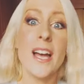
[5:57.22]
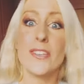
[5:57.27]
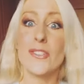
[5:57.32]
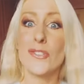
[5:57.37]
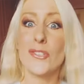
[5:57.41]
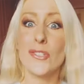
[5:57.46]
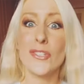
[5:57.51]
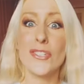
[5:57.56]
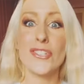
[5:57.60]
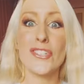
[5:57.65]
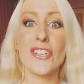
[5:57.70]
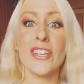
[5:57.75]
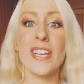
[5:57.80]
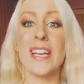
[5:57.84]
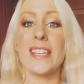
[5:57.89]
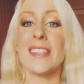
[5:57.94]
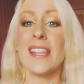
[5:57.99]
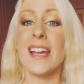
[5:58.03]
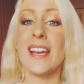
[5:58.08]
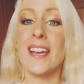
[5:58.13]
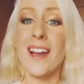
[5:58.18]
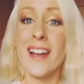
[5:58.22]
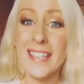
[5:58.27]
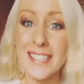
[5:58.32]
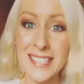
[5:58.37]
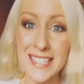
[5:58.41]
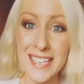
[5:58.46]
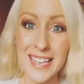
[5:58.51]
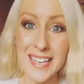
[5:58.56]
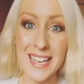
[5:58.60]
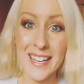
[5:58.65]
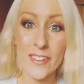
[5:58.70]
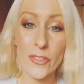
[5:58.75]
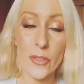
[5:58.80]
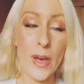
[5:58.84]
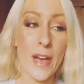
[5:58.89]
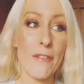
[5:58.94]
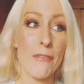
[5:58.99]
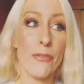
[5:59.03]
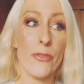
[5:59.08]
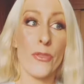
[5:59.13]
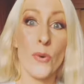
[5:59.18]
As soon as you get that idea,
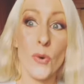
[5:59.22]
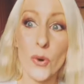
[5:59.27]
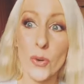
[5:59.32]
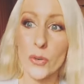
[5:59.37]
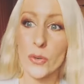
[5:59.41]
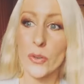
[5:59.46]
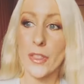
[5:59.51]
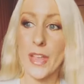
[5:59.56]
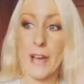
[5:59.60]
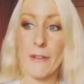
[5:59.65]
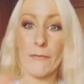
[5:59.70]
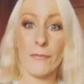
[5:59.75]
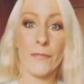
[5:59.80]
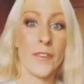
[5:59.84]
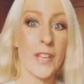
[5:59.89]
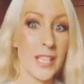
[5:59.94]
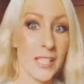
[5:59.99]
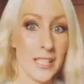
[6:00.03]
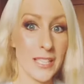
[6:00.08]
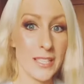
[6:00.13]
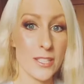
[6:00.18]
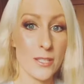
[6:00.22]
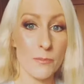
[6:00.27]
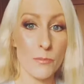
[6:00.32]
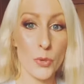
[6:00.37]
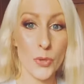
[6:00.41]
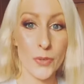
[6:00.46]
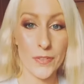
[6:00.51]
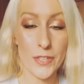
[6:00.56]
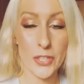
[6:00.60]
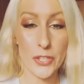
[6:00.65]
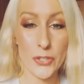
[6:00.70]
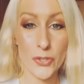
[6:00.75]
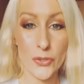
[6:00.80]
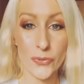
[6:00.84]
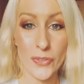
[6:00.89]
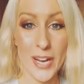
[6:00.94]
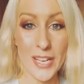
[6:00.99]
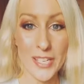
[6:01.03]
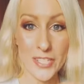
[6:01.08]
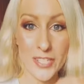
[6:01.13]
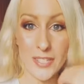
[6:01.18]
that thought, or that feeling to move in a
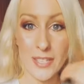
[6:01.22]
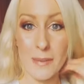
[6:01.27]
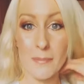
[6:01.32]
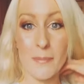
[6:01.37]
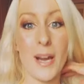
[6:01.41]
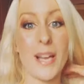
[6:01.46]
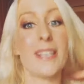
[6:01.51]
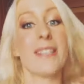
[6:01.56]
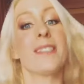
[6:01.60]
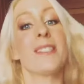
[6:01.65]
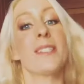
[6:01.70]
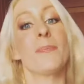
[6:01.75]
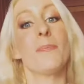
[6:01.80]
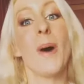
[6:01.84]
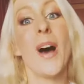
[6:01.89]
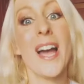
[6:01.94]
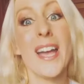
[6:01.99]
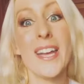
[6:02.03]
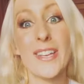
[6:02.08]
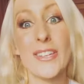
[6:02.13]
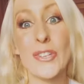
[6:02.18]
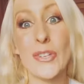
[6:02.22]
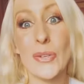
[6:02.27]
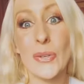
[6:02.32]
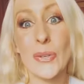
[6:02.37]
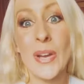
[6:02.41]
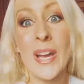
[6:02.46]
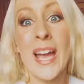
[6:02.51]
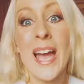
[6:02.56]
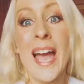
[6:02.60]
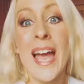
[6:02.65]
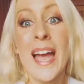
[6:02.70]
direction that might inspire you,